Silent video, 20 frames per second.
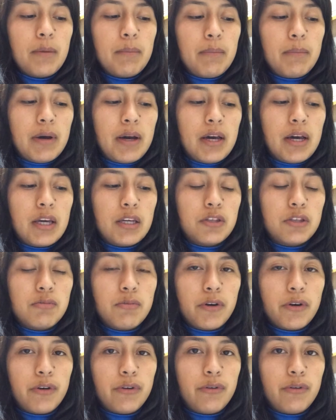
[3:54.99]
by
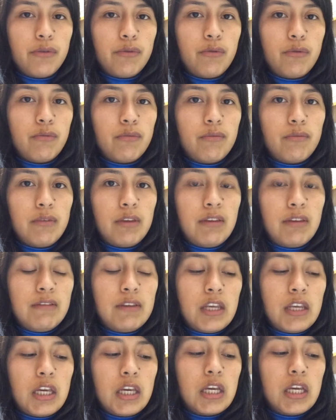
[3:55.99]
tomorrow
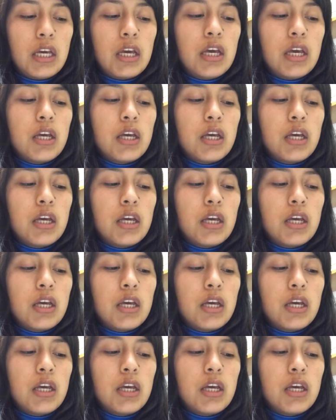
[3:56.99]
evening.